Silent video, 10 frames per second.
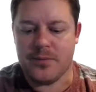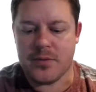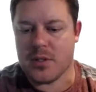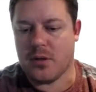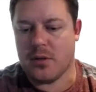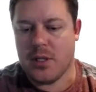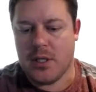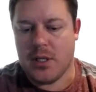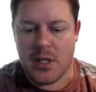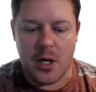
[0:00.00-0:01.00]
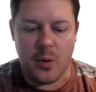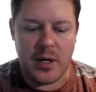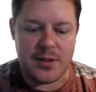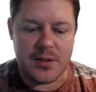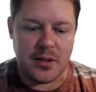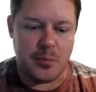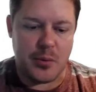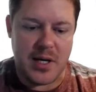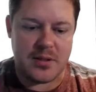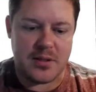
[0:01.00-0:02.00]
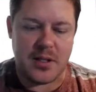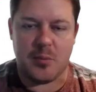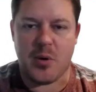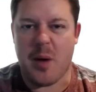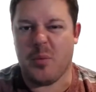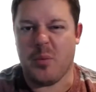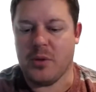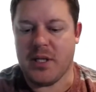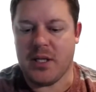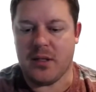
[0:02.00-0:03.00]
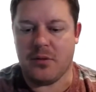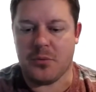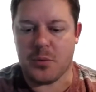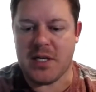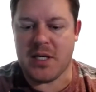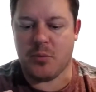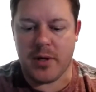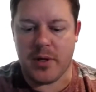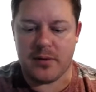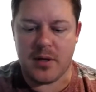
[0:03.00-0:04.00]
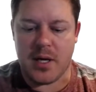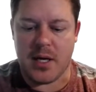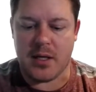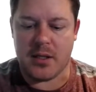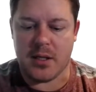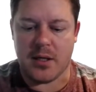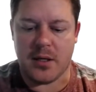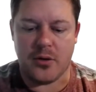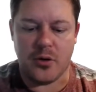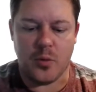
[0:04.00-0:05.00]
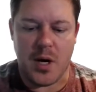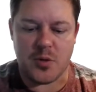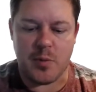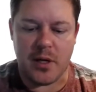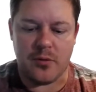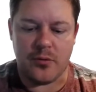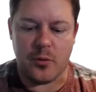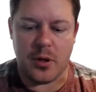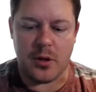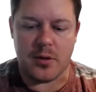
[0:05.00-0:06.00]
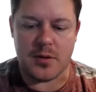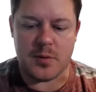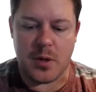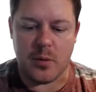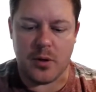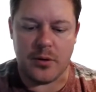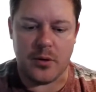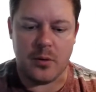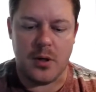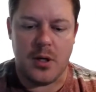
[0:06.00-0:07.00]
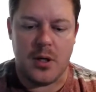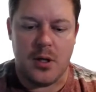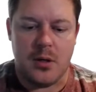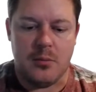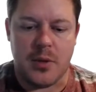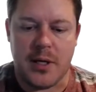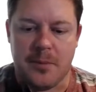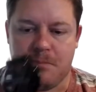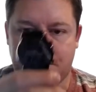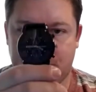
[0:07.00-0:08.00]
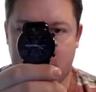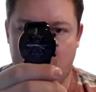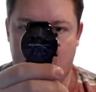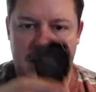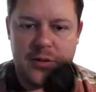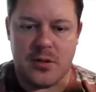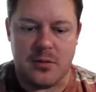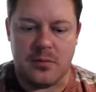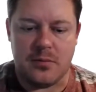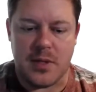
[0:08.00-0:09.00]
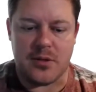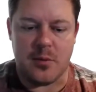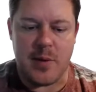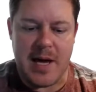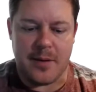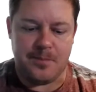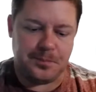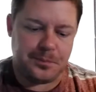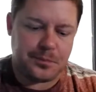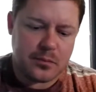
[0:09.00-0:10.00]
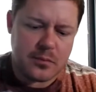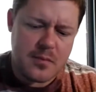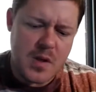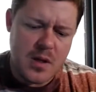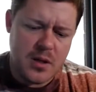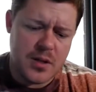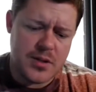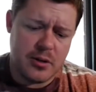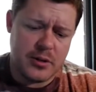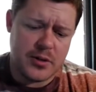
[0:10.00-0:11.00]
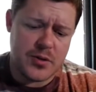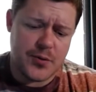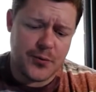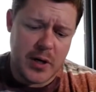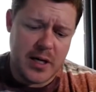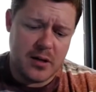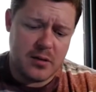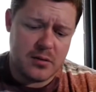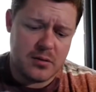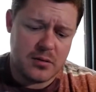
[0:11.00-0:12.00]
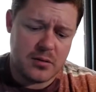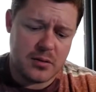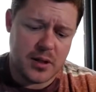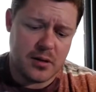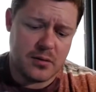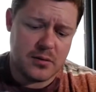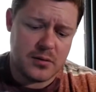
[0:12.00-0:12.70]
So I'll wear it till it breaks, and then I'll probably 3D print a new watch band for it is probably what I'll do. But yeah, not too bad. Considering this is free, you know.